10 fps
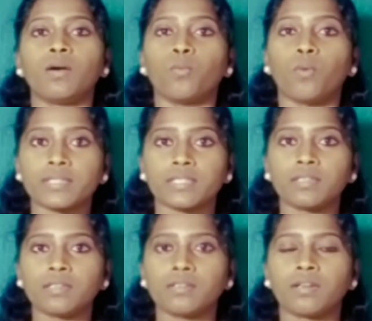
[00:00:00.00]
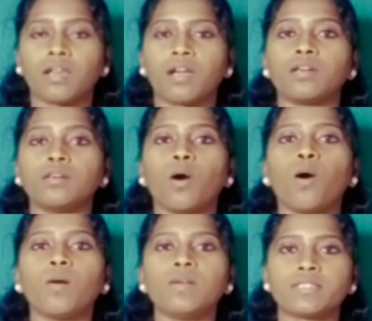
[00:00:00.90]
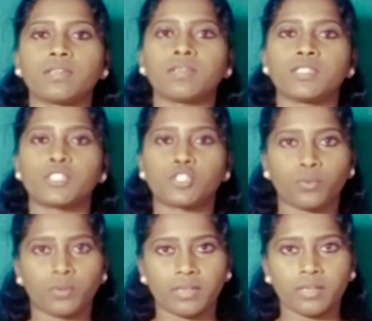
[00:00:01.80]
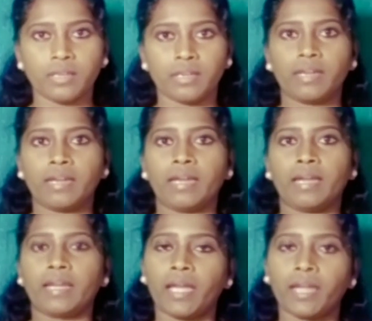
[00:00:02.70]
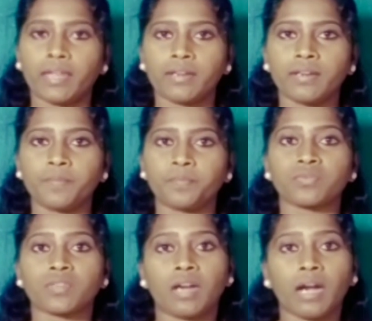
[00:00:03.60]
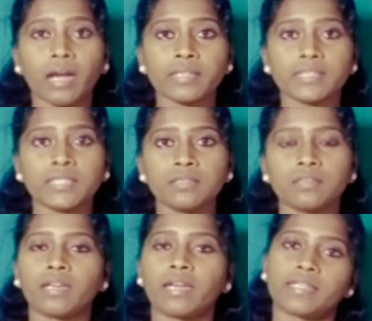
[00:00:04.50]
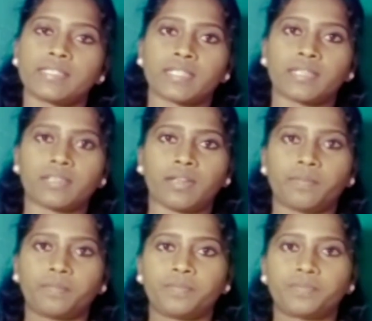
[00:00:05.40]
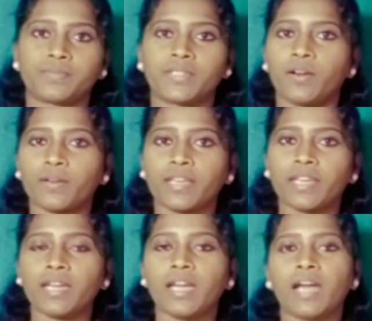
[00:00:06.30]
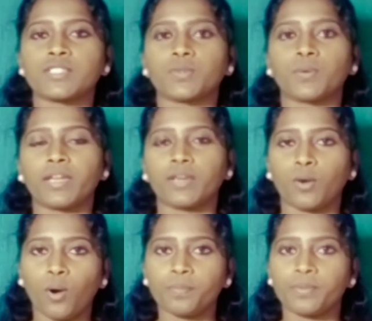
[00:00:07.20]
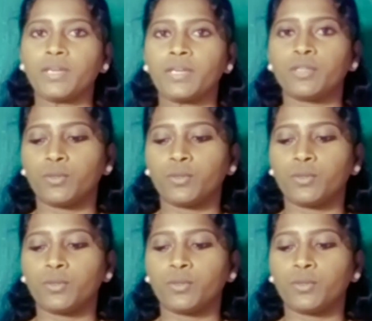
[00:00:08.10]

For example, water, gold, sugar, hair, honey, etc. Okay, so I